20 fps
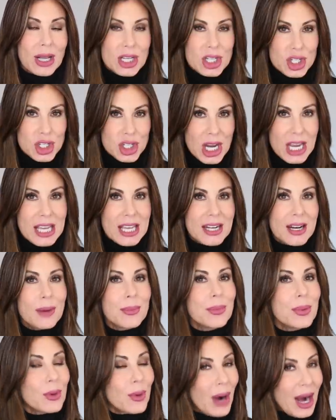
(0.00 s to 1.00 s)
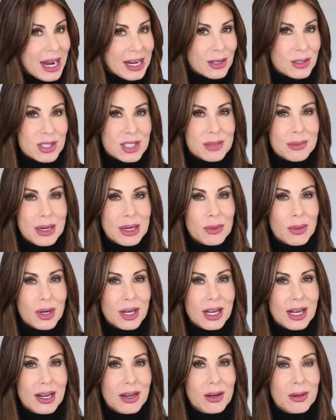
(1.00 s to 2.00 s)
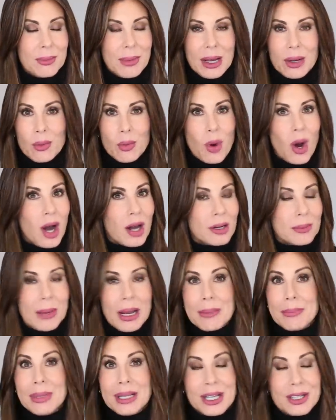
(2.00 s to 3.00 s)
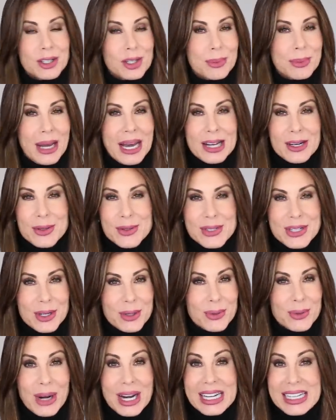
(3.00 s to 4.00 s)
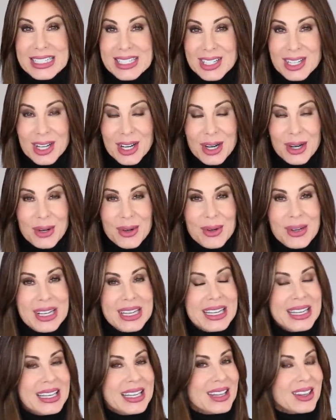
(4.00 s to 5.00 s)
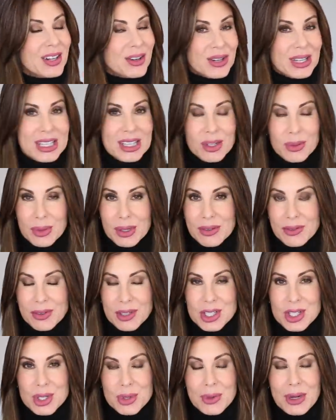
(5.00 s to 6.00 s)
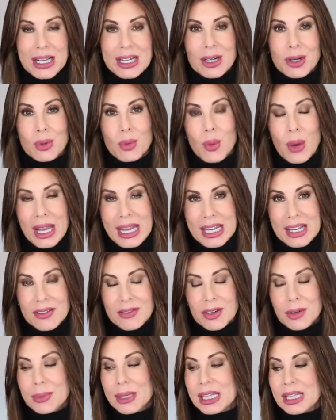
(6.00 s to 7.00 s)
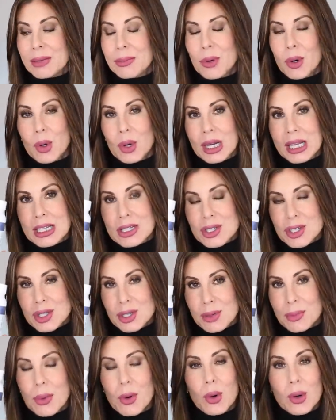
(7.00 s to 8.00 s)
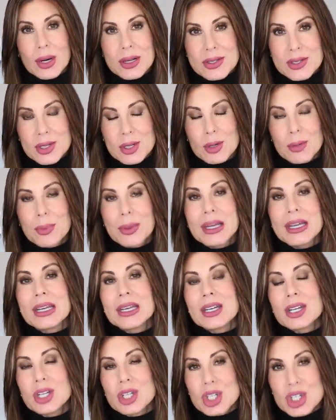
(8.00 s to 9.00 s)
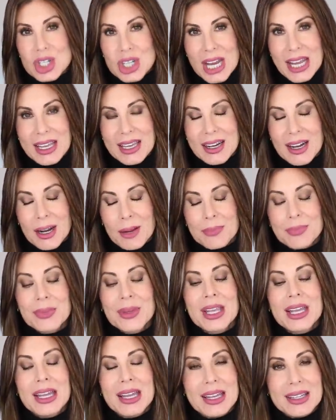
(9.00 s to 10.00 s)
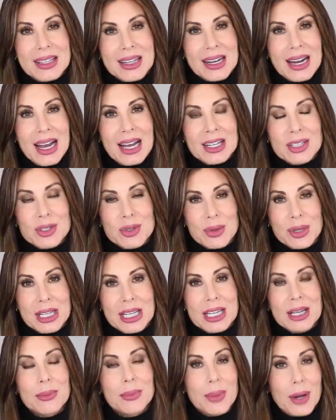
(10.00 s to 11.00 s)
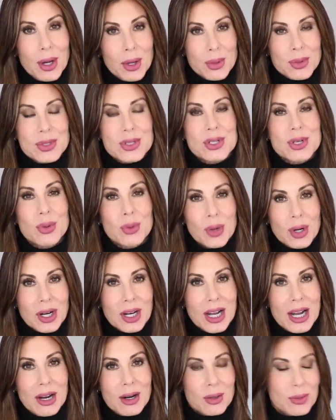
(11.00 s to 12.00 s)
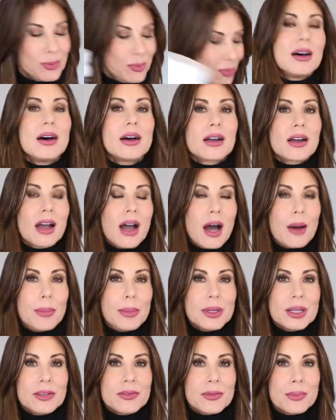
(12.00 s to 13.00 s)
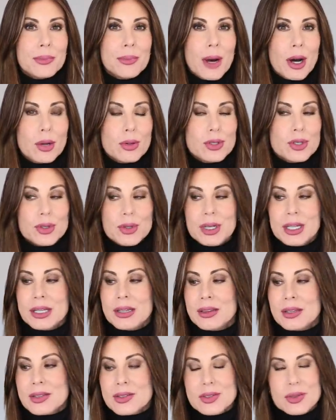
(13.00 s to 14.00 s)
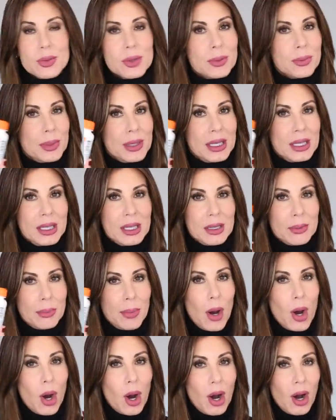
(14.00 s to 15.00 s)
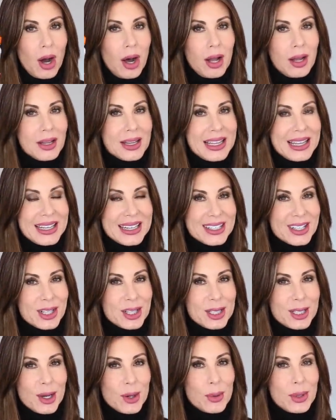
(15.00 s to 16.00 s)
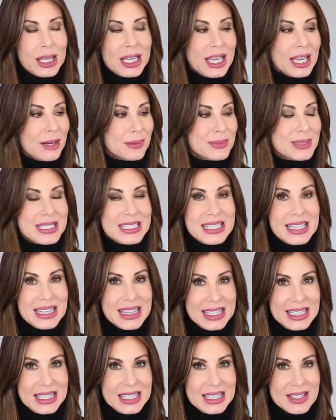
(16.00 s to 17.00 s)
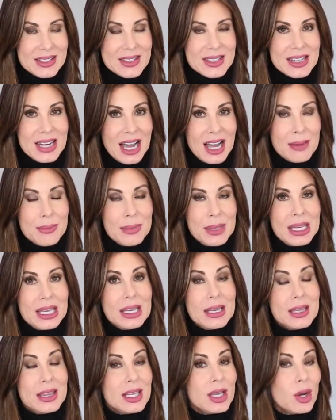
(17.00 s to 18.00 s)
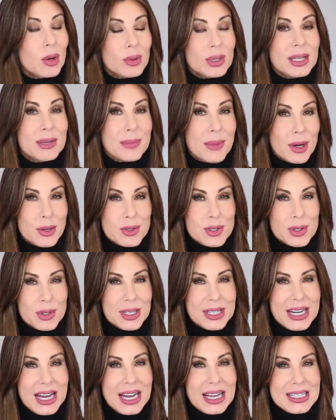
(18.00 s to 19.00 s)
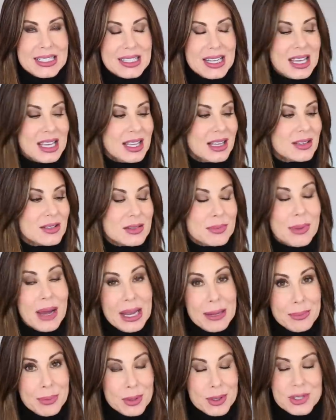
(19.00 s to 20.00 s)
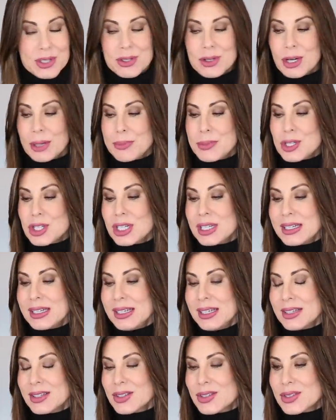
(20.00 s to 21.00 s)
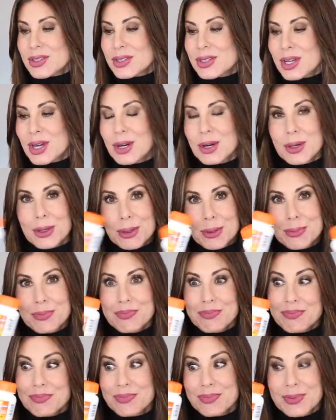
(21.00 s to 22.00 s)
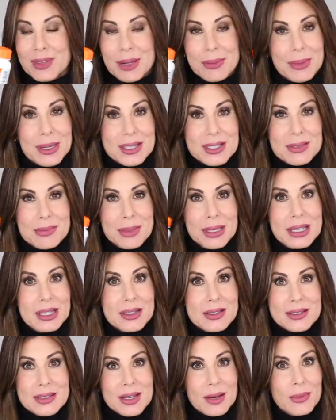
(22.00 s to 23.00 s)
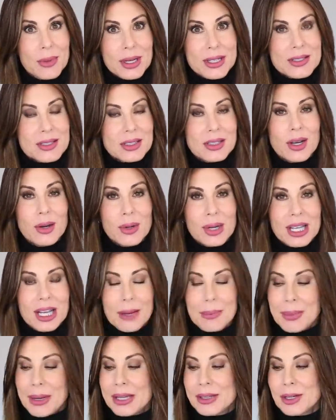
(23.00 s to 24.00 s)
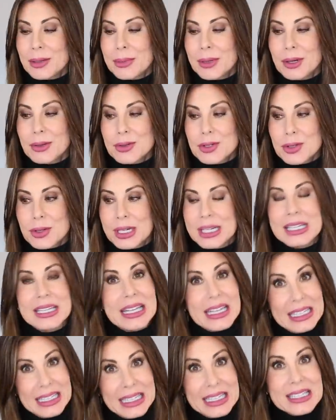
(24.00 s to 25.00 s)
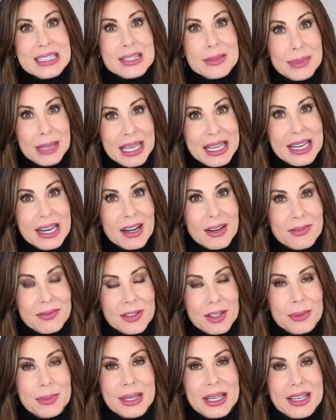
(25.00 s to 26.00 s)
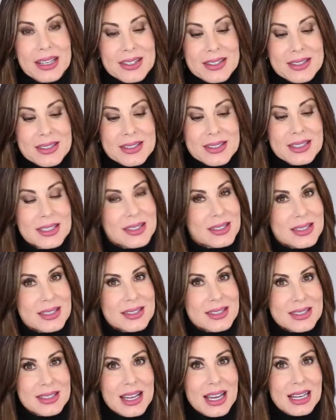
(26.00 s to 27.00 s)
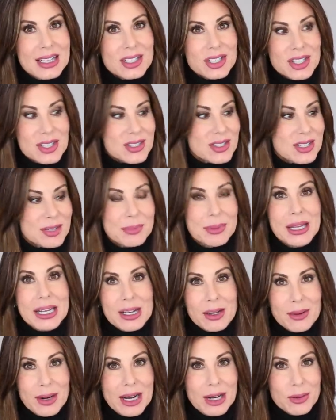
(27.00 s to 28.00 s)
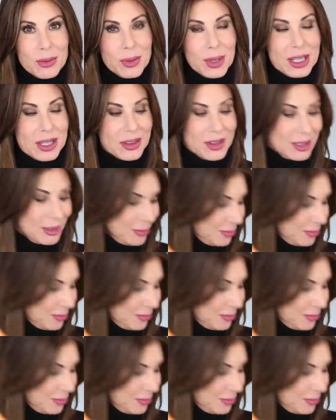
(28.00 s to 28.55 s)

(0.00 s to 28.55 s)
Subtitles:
I shake it up prior to my workout. My blender bottles are ready to go. They're in the refrigerator waiting for me in the morning to pour a scoop in, shake it up, and then I drink it post-workout. A couple of Motrin. This would be Paul and Chloe emptying these, not me. The only Motrin I take is by prescription, so must be someone's loading up on their Motrin, and they need to be careful, because this is not just to play around with.